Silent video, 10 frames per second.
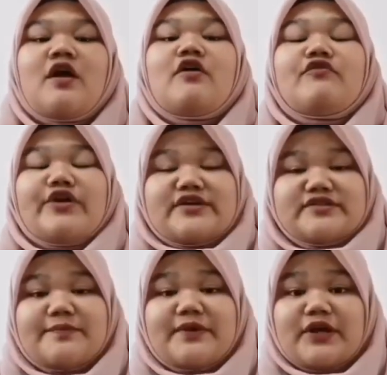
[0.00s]
For
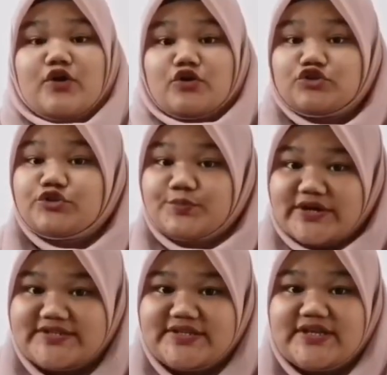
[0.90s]
example, like control
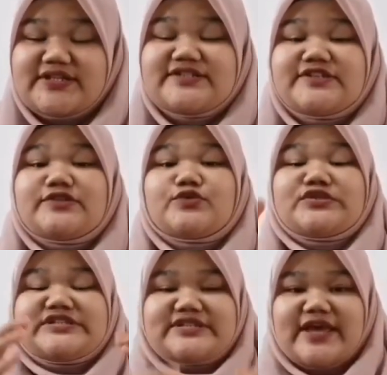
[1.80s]
pricing, this is to
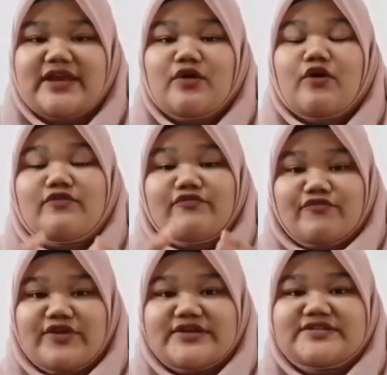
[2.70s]
set or
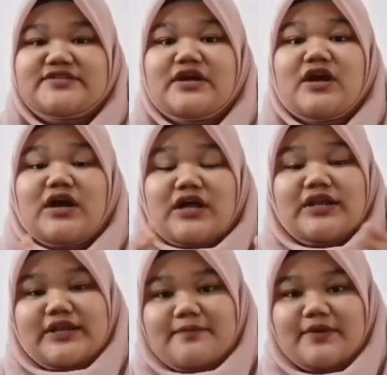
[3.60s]
fix a
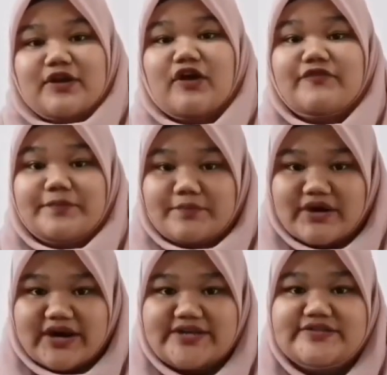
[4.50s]
limit of a
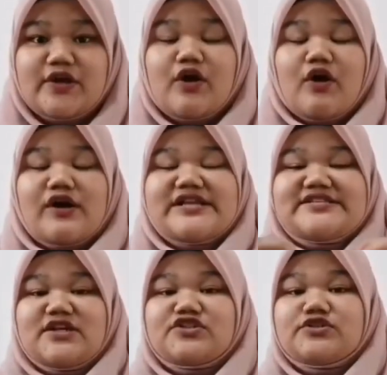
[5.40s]
price on
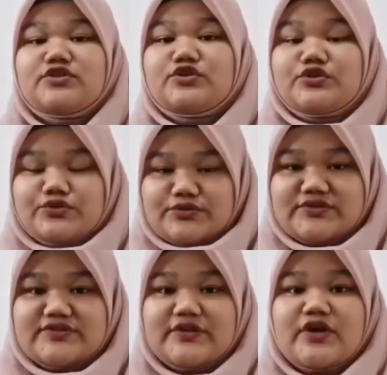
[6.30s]
essential goods
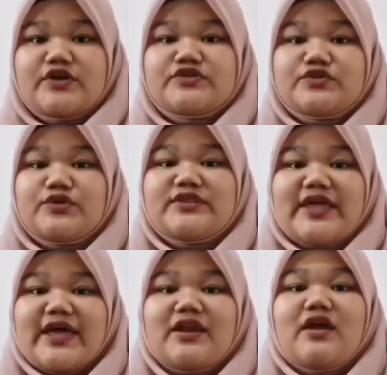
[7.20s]
so that